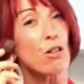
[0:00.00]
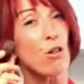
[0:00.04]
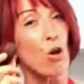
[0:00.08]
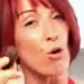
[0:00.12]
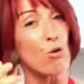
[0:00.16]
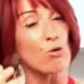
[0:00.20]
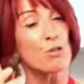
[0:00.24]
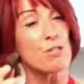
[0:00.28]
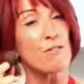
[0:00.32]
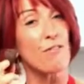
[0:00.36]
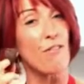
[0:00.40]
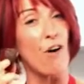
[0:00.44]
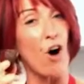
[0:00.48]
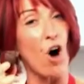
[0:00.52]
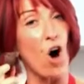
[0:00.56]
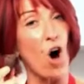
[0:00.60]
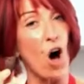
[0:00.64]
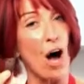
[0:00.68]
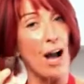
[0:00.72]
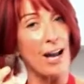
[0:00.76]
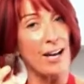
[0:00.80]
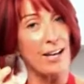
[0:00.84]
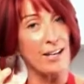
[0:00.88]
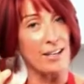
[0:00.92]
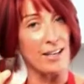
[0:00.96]
loads of
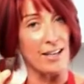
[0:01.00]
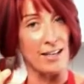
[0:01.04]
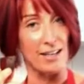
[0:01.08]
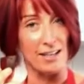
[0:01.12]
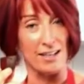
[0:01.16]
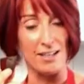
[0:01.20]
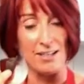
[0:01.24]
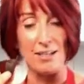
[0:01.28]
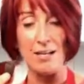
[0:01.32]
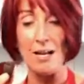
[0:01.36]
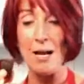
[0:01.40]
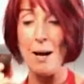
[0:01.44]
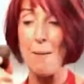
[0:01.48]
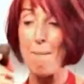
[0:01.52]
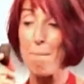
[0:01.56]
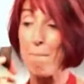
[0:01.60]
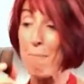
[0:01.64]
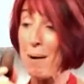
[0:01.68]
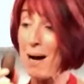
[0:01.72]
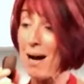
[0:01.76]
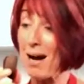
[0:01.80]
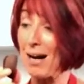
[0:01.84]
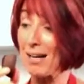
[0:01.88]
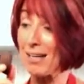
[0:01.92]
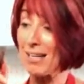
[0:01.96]
iron in it,
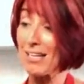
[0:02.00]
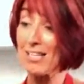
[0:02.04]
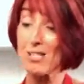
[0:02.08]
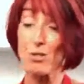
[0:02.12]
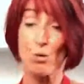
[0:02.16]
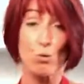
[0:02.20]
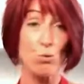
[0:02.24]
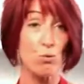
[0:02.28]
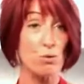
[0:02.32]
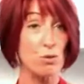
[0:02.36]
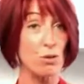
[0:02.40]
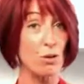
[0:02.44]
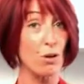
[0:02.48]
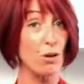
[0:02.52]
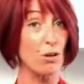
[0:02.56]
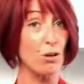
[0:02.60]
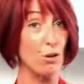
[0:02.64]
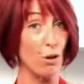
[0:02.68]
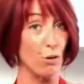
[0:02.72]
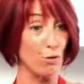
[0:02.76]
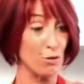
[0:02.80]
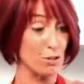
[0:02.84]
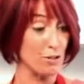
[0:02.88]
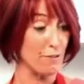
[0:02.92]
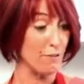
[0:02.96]
but it's also got
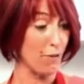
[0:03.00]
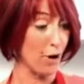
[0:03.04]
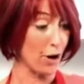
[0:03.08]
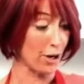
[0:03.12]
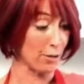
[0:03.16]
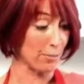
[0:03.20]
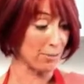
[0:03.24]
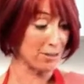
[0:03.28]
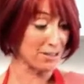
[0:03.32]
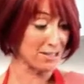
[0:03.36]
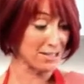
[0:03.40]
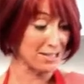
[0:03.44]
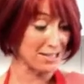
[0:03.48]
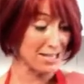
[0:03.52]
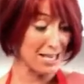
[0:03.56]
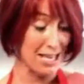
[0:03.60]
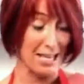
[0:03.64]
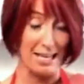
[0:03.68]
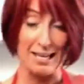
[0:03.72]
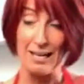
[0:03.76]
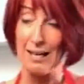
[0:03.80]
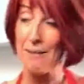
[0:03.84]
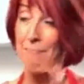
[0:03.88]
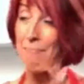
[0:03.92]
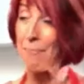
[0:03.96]
loads of vitamin
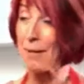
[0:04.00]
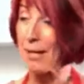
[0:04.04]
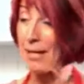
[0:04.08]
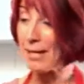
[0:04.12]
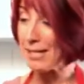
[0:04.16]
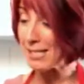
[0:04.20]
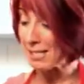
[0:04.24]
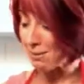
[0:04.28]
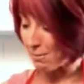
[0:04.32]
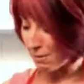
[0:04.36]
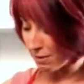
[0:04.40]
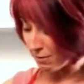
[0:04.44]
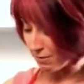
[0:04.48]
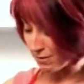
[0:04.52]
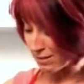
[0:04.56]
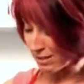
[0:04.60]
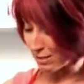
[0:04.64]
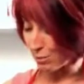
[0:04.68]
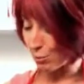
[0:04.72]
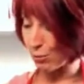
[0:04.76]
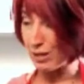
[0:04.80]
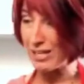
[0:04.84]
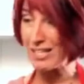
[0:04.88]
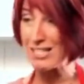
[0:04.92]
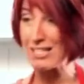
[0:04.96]
C. It is a bit of a
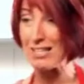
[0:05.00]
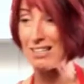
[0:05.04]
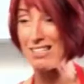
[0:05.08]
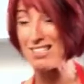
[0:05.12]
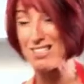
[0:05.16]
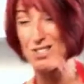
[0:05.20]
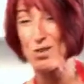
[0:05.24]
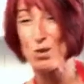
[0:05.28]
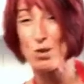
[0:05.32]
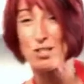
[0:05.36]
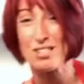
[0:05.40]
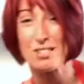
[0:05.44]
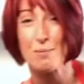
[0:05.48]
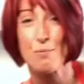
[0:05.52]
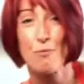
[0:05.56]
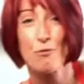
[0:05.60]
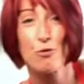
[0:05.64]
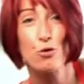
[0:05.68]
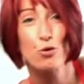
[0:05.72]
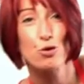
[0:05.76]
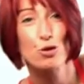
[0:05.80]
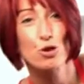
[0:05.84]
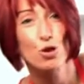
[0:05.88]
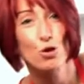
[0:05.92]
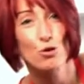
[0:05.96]
sweeter, it's got some
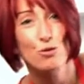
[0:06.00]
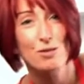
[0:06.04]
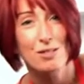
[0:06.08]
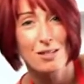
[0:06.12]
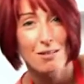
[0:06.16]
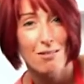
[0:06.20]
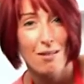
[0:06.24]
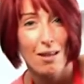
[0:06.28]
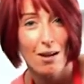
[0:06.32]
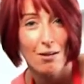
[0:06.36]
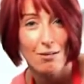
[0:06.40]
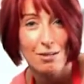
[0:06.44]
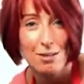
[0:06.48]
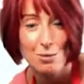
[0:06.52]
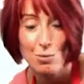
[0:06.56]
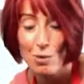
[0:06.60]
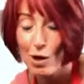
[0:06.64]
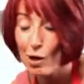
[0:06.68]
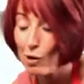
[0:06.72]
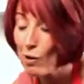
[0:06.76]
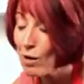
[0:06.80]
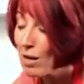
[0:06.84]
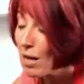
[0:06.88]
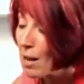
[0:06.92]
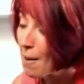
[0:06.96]
fructose in there as
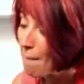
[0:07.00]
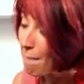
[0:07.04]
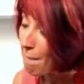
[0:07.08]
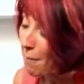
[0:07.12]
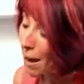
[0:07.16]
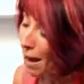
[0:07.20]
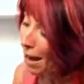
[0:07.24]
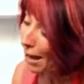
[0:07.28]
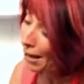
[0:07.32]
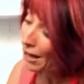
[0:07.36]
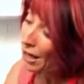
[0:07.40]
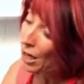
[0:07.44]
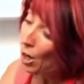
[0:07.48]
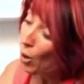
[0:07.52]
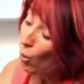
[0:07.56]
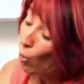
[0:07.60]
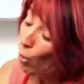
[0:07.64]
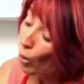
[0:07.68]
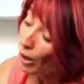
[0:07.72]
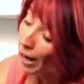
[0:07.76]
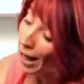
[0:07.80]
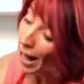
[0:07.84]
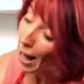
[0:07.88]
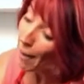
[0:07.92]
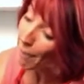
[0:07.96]
well, but
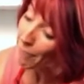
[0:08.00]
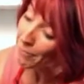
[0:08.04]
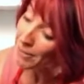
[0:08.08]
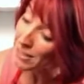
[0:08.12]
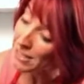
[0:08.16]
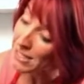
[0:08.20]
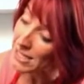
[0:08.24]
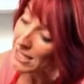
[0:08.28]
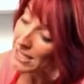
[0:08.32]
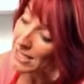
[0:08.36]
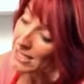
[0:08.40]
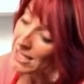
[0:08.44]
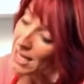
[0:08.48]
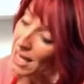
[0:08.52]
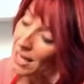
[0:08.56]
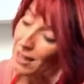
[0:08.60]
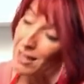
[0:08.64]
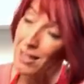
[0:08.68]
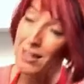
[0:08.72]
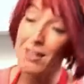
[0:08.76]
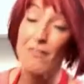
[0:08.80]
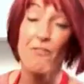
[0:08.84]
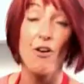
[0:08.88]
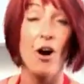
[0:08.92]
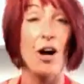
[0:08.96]
what happens is
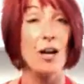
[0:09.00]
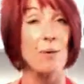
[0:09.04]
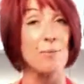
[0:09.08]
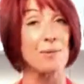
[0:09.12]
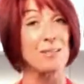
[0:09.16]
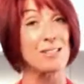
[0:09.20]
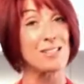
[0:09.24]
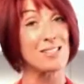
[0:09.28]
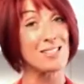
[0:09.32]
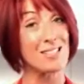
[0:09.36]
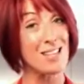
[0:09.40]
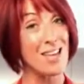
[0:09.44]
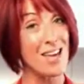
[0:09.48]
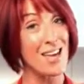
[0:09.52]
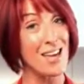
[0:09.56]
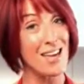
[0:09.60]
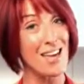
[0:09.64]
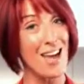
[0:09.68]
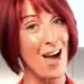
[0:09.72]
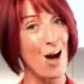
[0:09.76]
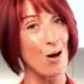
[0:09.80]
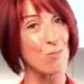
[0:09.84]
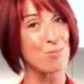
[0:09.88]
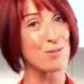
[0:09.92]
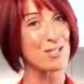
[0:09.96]
that the vitamin C
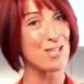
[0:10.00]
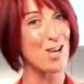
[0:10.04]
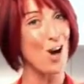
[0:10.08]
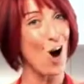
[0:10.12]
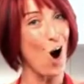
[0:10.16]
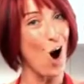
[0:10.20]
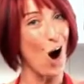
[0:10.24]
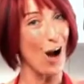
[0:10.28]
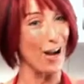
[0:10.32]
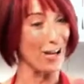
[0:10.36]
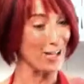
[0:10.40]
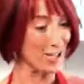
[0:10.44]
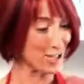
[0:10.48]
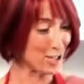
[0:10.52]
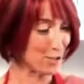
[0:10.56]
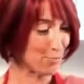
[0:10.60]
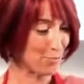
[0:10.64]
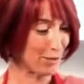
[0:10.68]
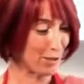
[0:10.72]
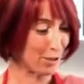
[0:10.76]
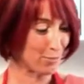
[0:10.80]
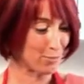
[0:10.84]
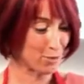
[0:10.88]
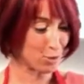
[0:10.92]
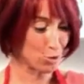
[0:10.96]
helps the iron to
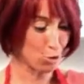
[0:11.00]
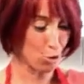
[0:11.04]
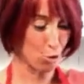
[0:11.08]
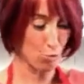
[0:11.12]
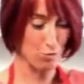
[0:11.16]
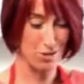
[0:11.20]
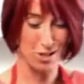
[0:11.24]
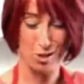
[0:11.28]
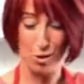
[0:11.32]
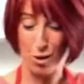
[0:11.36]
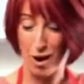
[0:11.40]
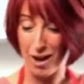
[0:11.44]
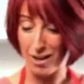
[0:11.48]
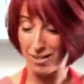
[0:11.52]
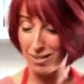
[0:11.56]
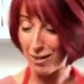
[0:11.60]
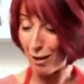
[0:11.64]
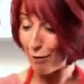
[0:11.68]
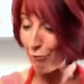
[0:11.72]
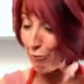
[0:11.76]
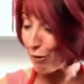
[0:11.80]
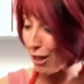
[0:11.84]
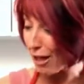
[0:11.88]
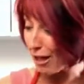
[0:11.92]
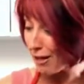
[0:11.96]
be absorbed, so I
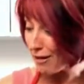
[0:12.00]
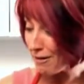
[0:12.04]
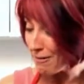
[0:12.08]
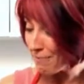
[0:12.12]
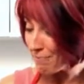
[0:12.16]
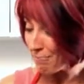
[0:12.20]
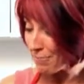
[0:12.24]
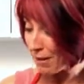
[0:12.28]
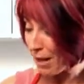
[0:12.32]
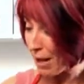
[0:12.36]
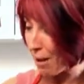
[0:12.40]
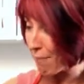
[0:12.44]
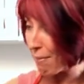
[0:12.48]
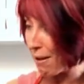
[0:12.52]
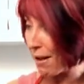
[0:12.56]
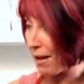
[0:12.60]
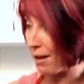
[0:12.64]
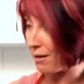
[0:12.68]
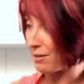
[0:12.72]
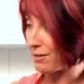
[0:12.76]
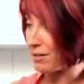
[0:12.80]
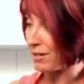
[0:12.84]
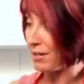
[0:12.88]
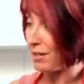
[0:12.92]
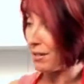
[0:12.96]
love that
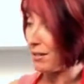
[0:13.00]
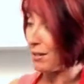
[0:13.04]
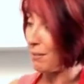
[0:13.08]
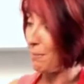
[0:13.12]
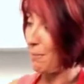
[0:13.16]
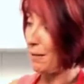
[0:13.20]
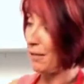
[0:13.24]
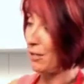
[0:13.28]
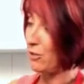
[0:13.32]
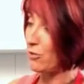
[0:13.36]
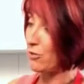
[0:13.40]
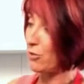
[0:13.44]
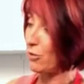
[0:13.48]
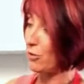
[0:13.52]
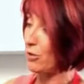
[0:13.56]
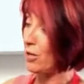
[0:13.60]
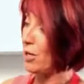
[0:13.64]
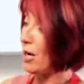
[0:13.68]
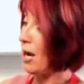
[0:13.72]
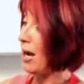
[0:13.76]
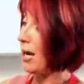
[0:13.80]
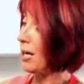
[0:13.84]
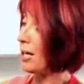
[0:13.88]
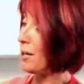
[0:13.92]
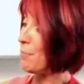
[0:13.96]
about the beetroot.
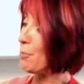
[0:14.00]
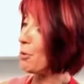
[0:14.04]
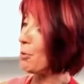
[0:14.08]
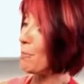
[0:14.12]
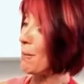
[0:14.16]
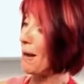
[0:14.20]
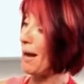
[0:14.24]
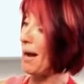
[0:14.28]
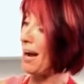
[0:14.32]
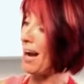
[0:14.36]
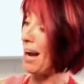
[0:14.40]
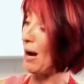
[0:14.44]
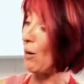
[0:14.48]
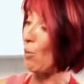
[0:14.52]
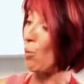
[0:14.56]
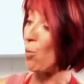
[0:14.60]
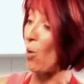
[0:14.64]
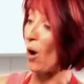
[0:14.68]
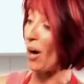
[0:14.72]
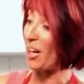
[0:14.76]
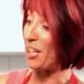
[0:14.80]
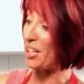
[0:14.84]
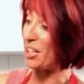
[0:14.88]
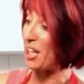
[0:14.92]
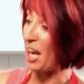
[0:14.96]
I'm going to put about
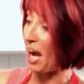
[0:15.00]
1